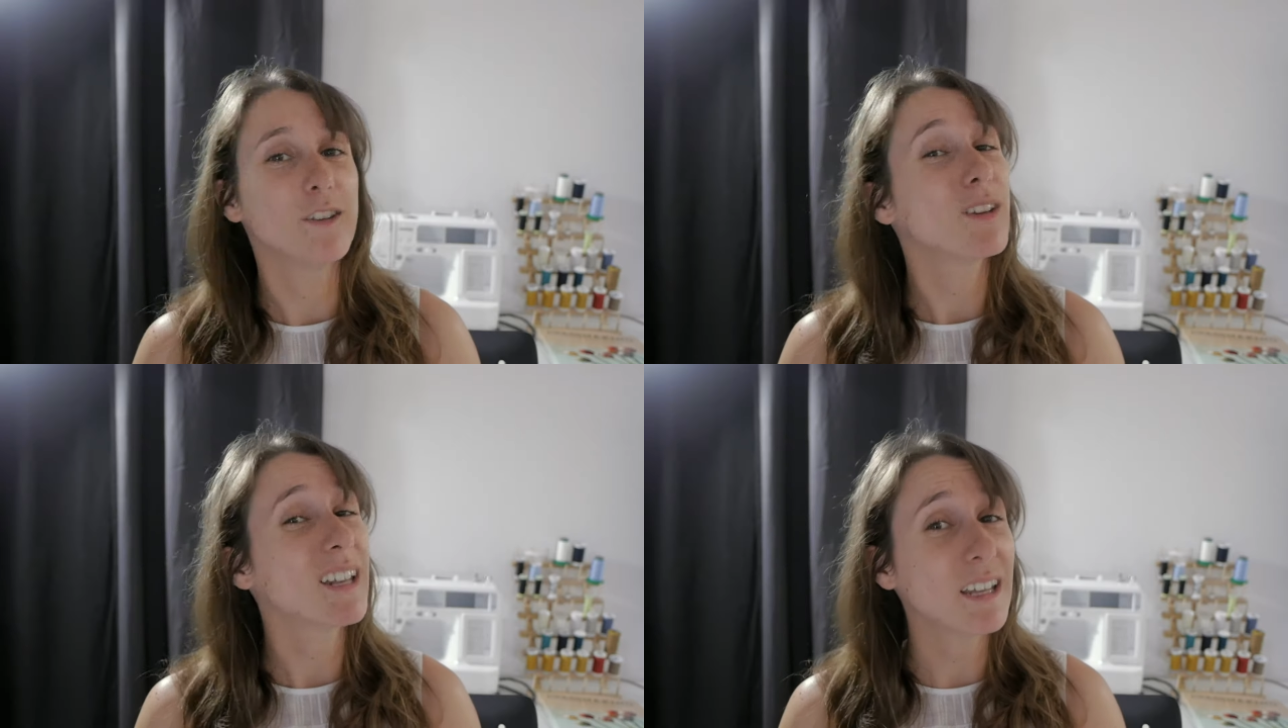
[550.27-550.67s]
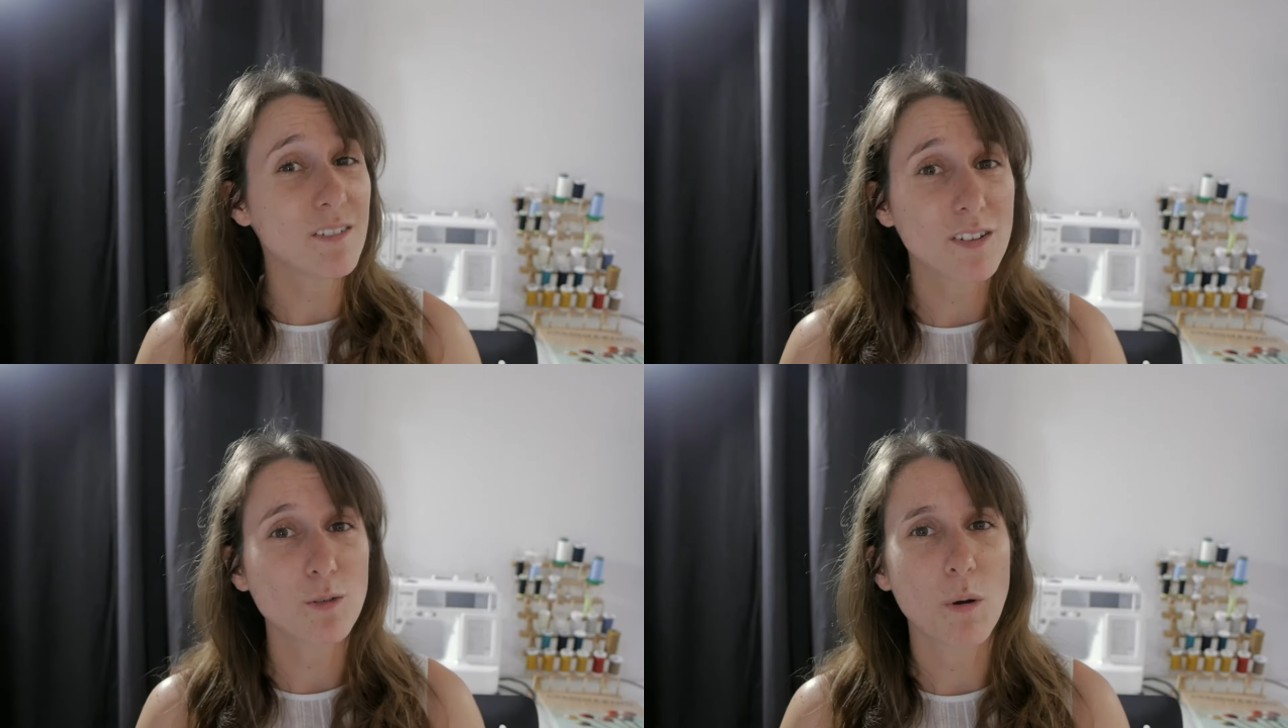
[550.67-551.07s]
you can
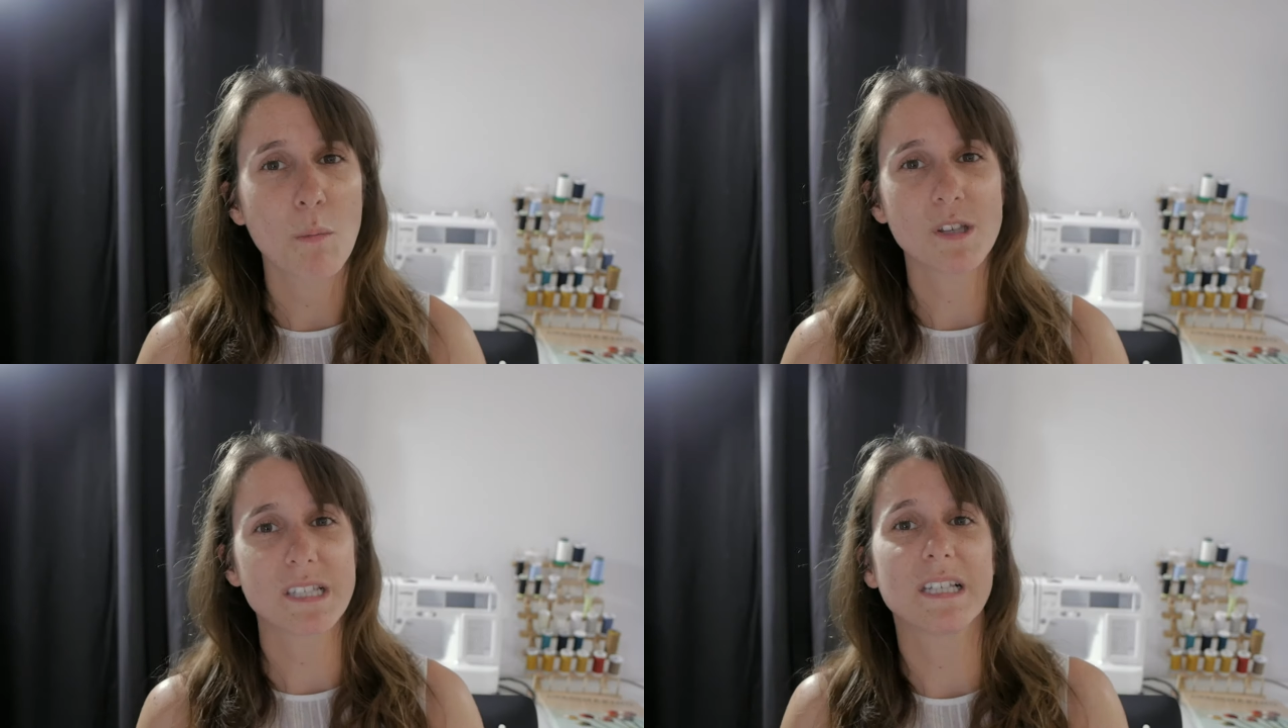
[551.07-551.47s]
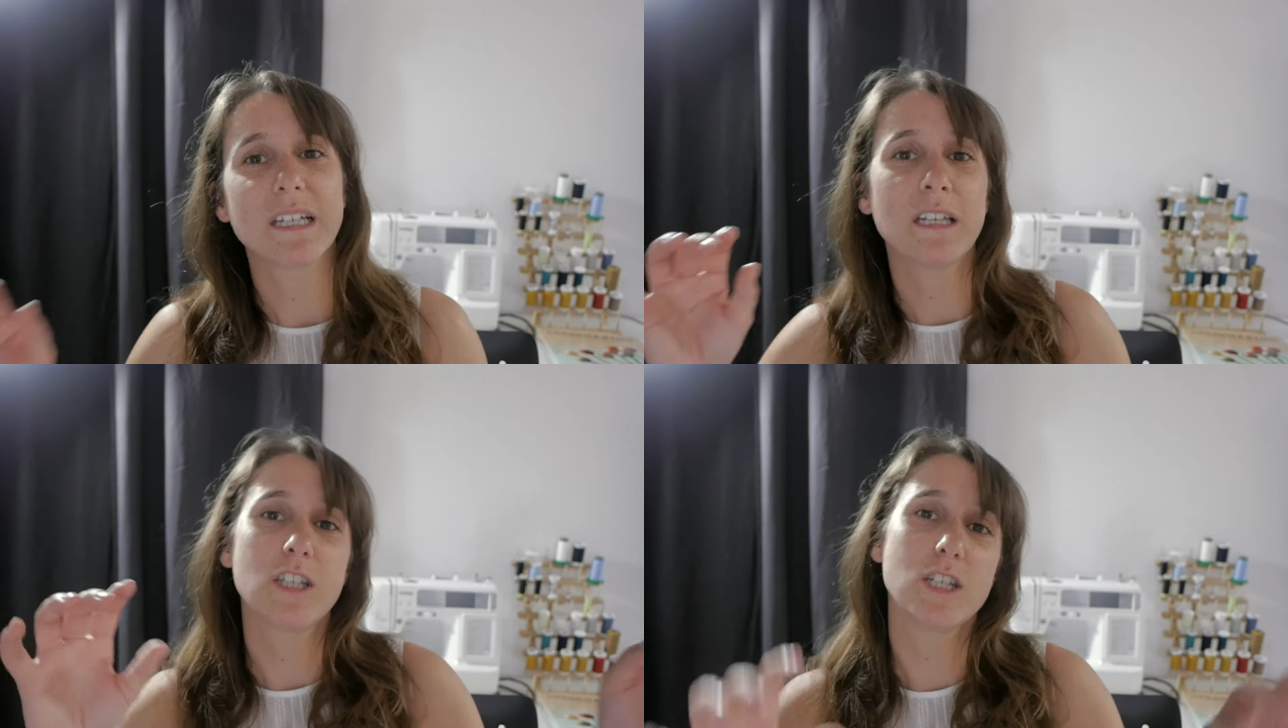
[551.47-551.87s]
even do a
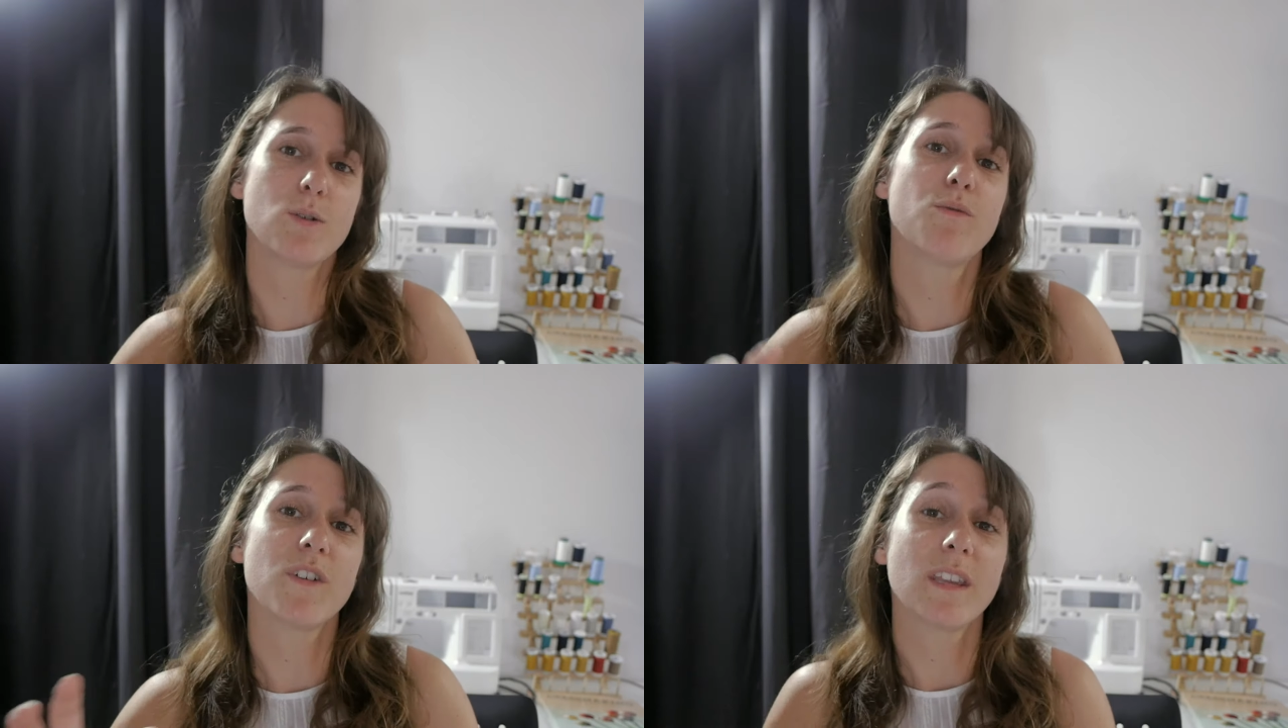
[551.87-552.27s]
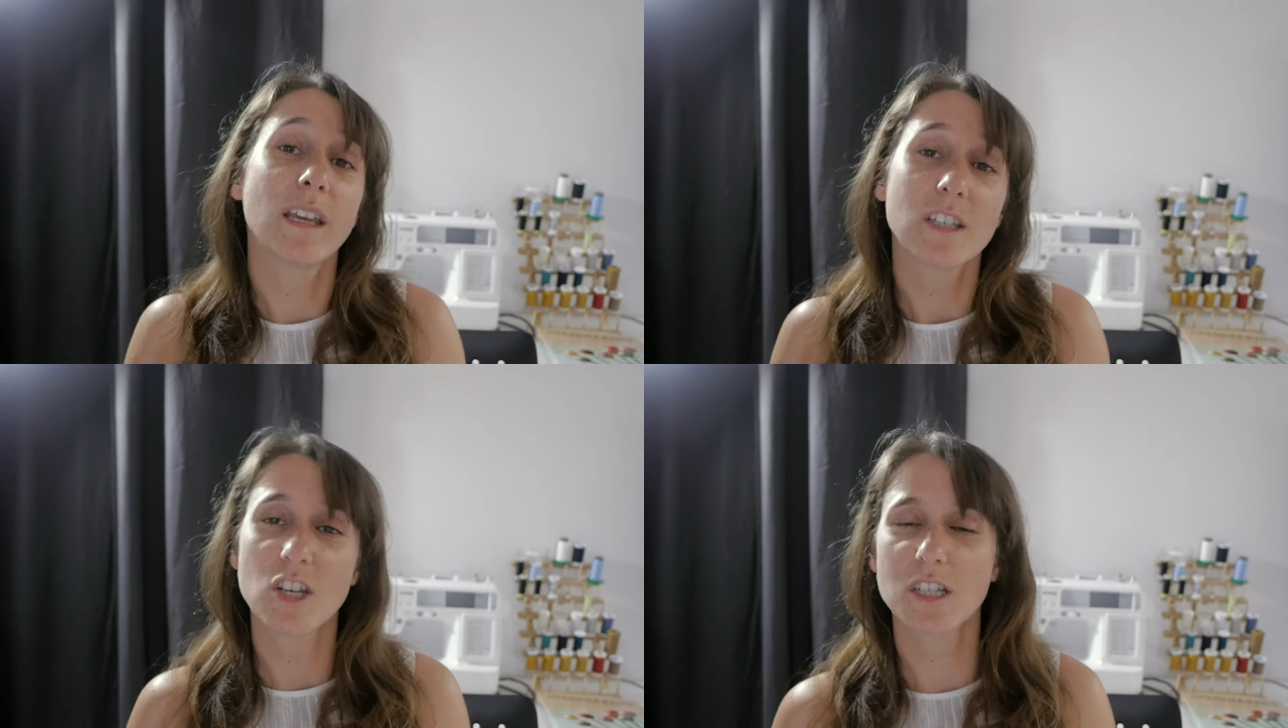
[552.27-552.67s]
muslin to do
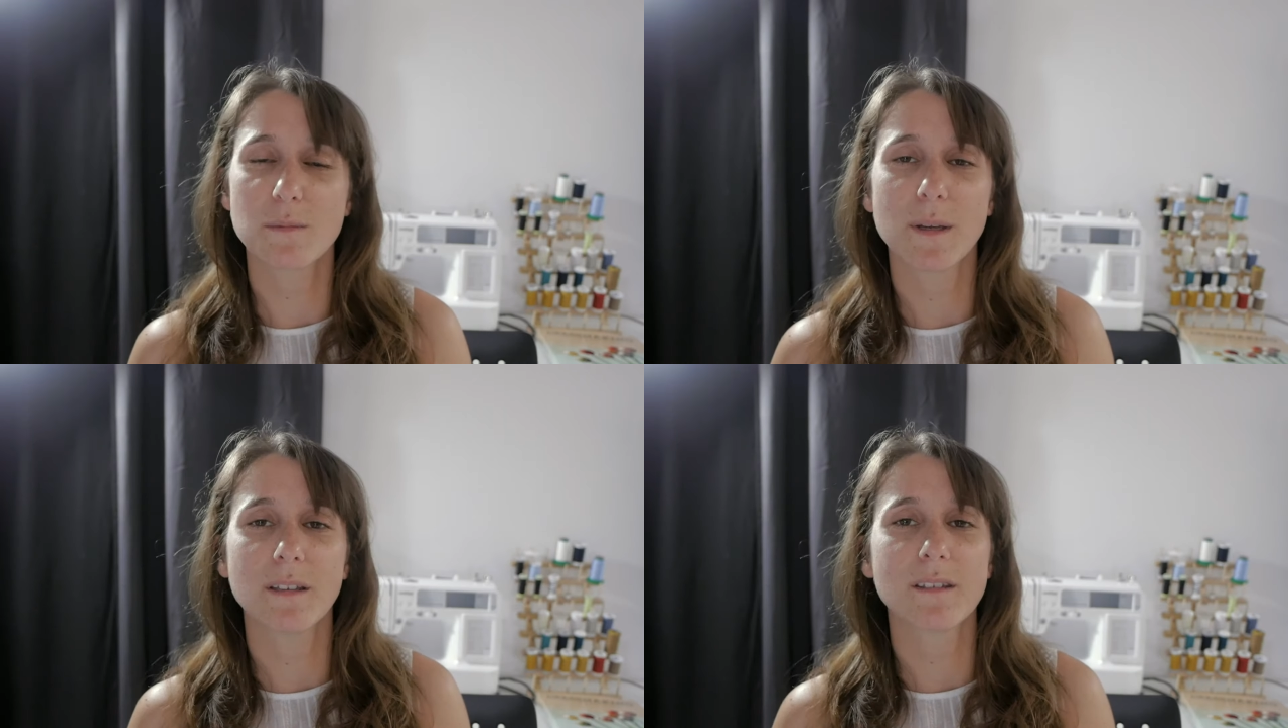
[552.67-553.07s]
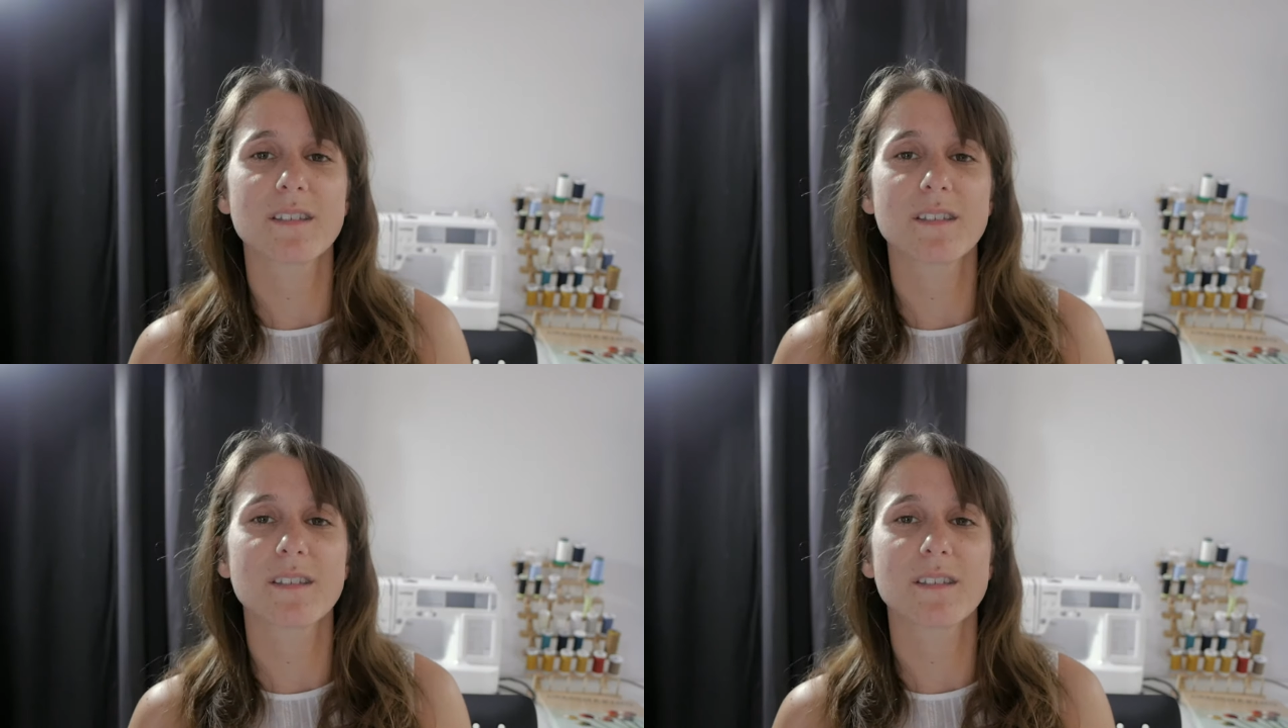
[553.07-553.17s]
fitting adjustments,